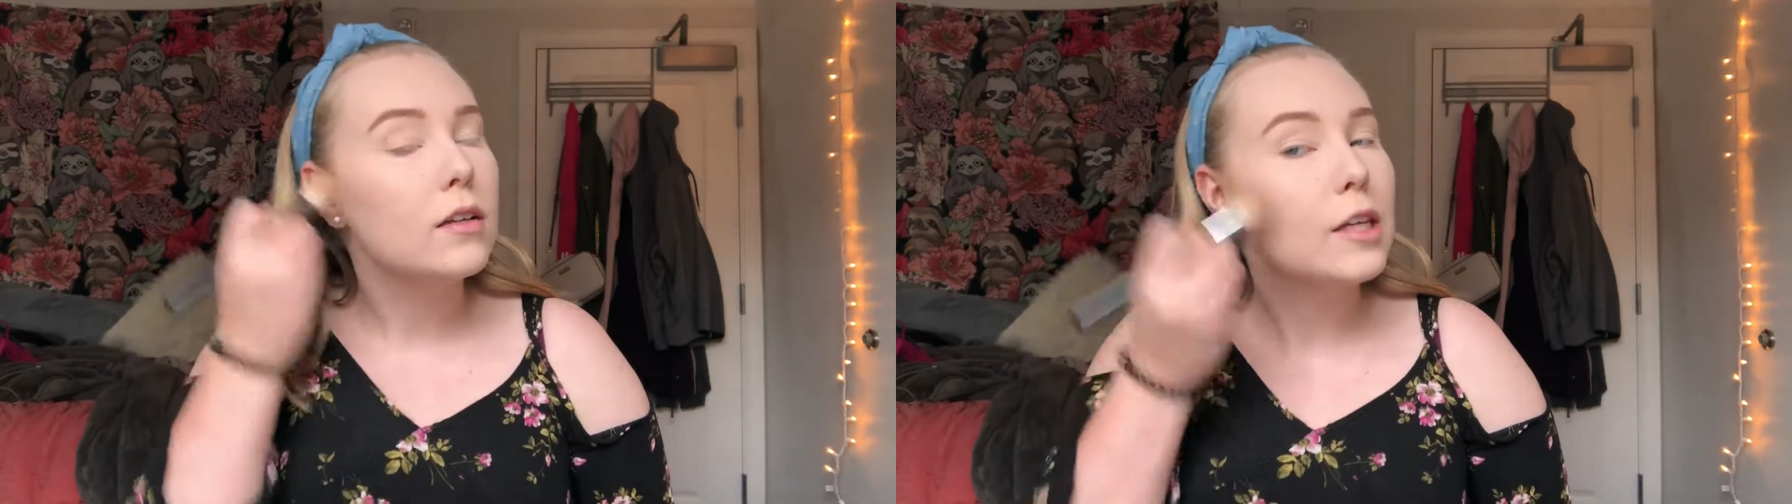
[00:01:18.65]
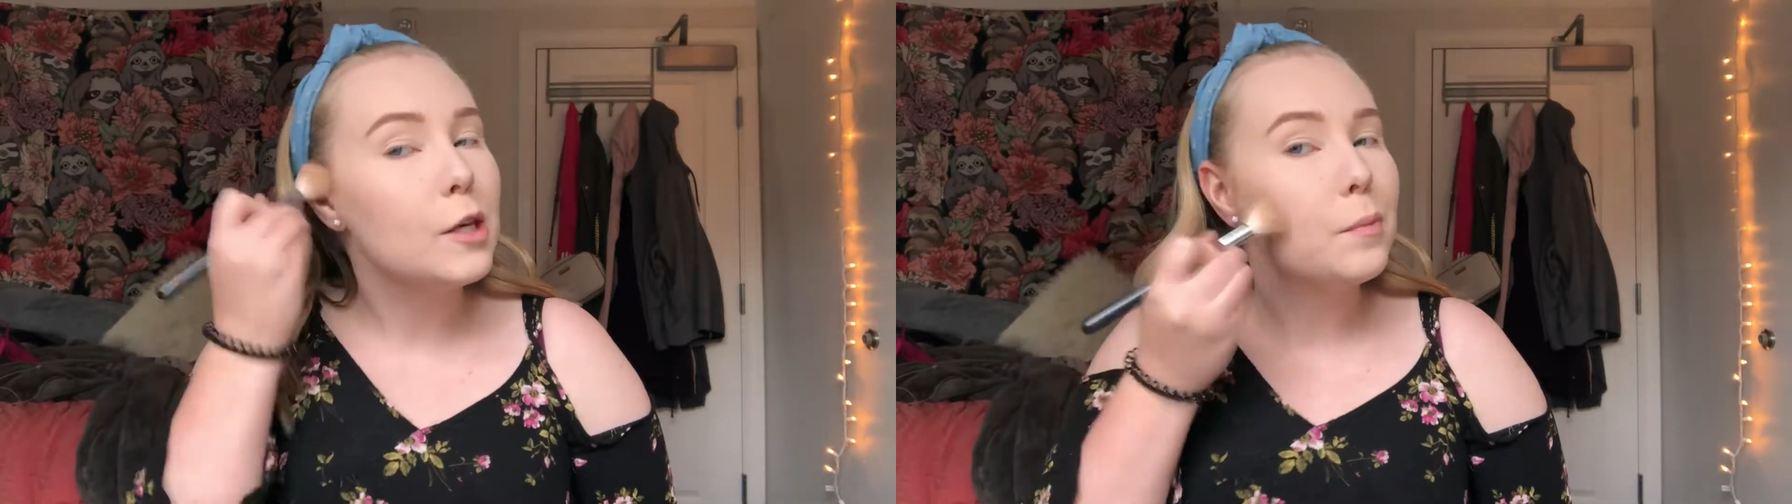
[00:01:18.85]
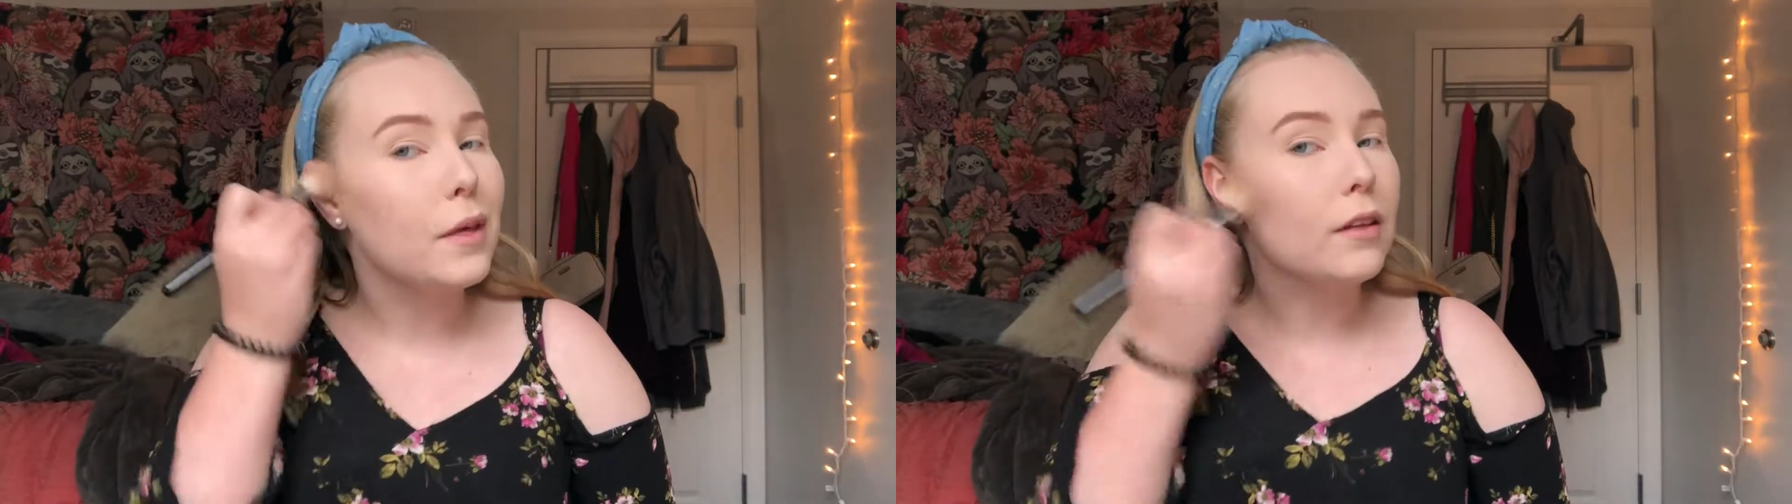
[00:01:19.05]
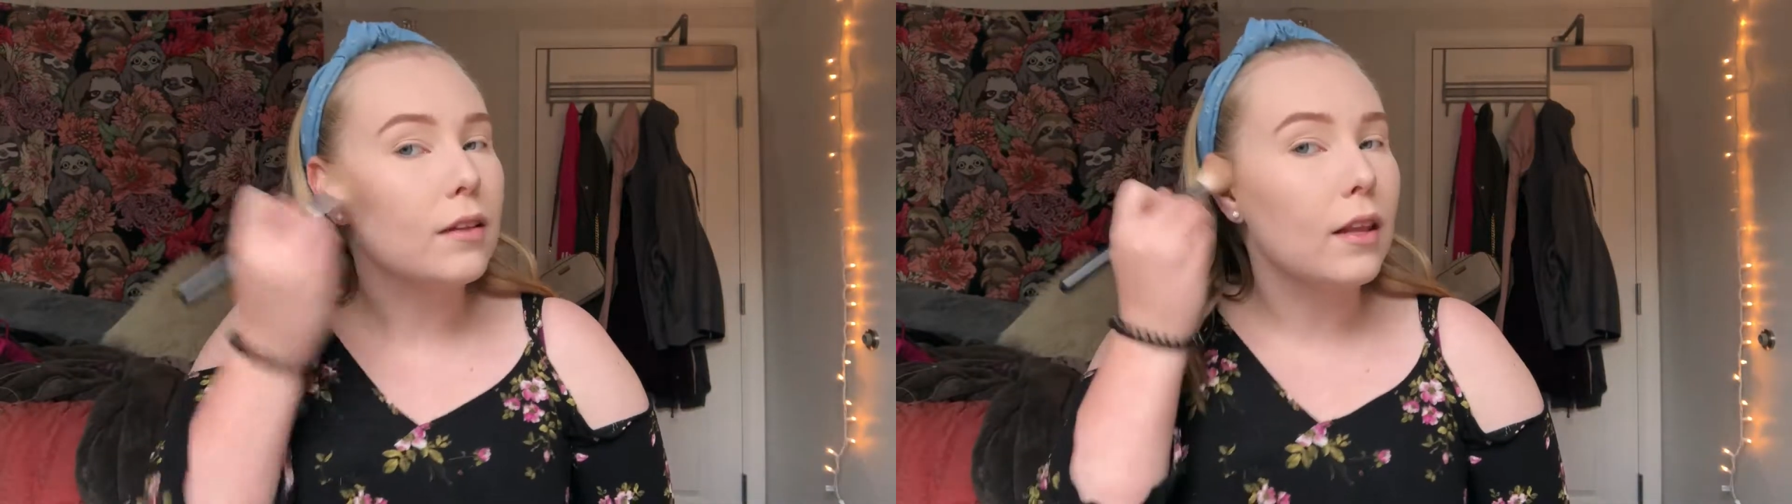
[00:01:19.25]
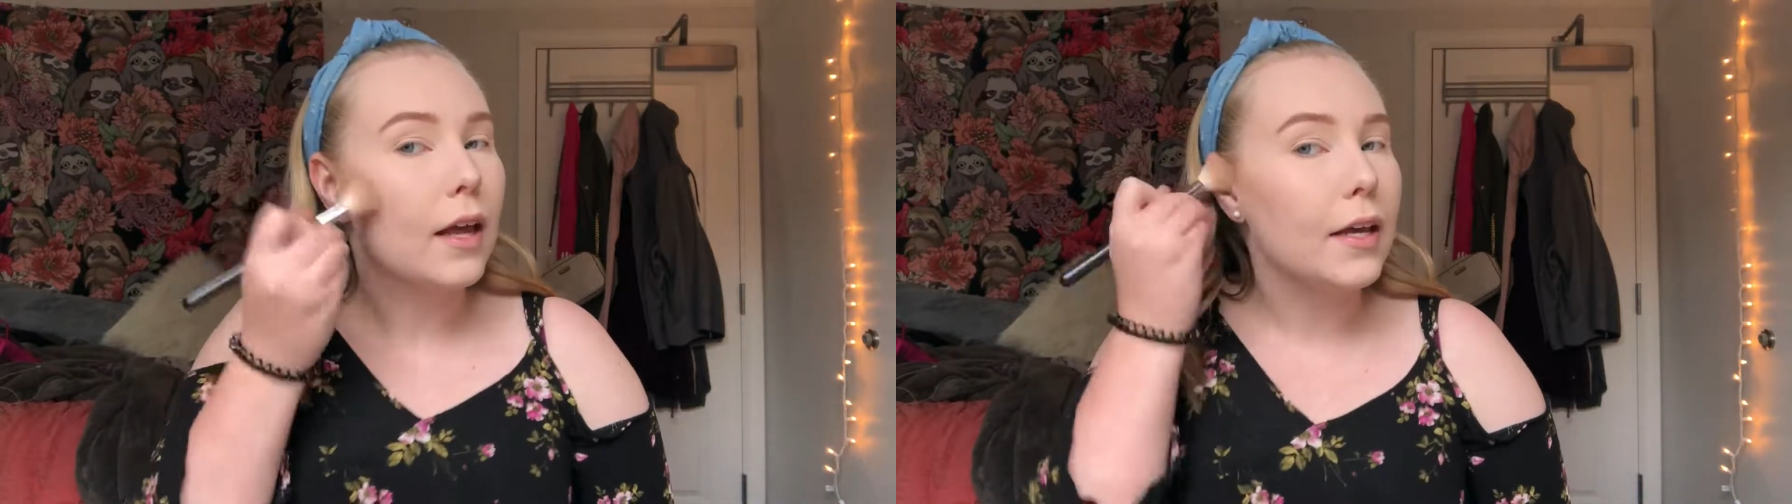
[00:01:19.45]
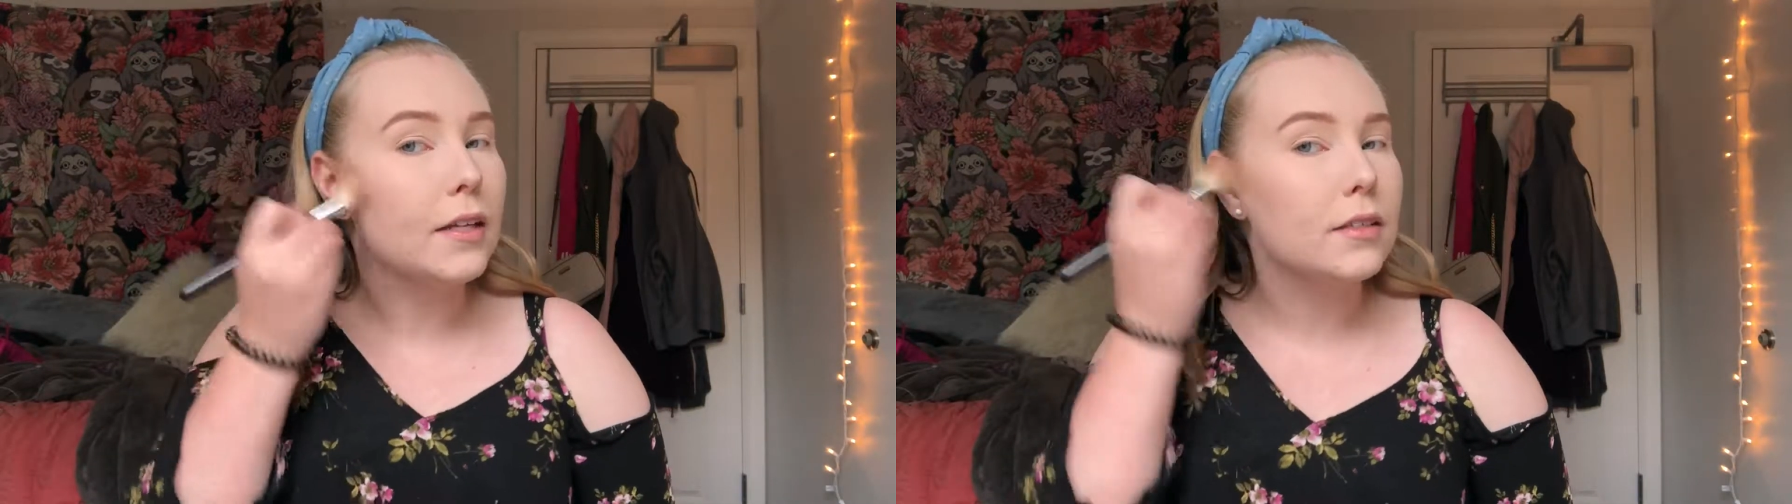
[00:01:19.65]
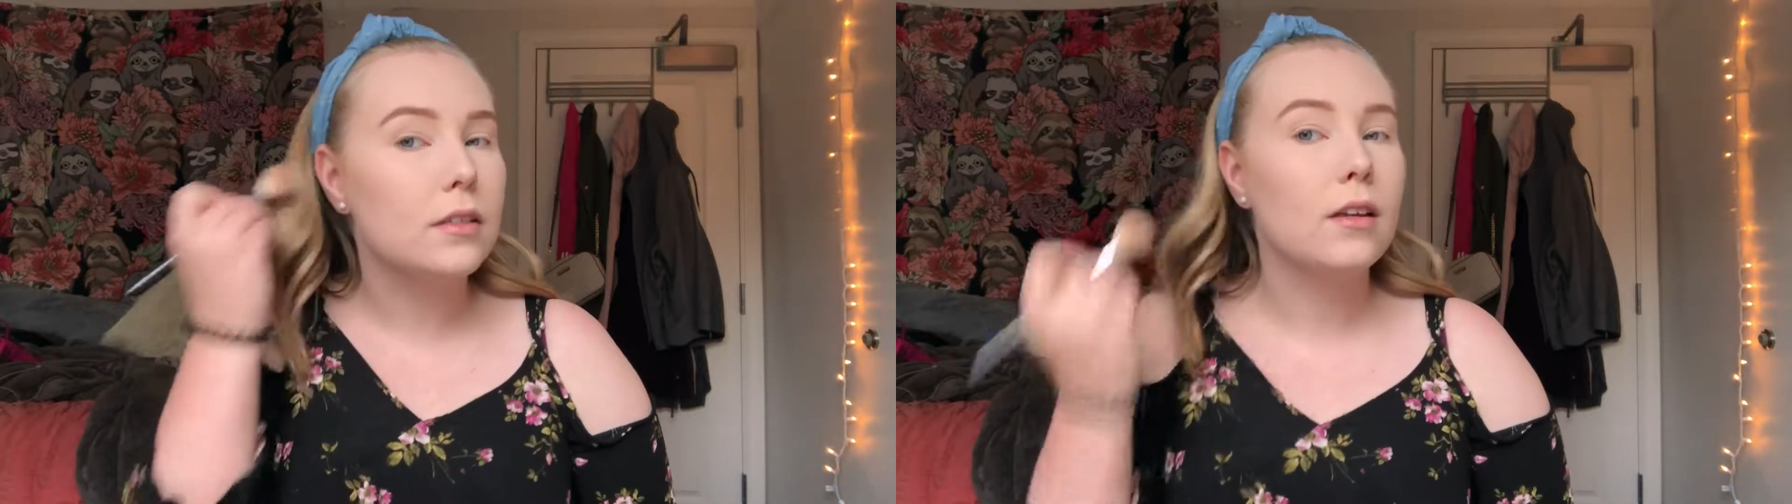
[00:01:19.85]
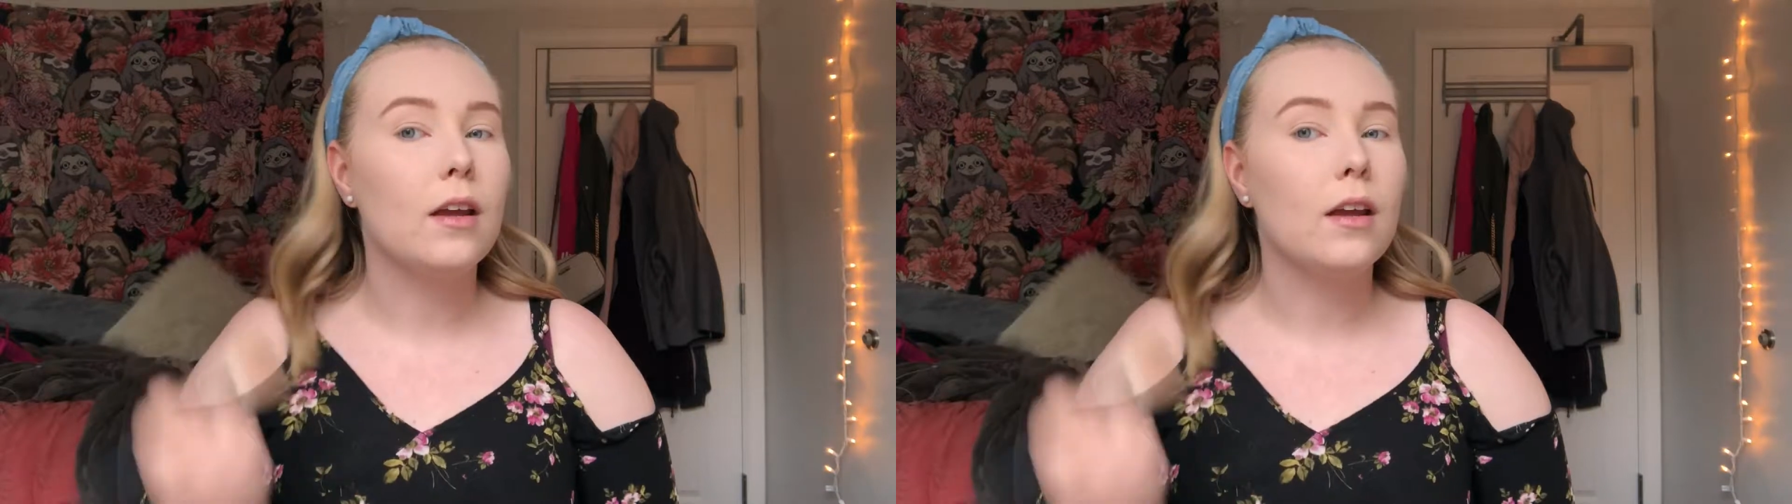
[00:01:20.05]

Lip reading: keep it light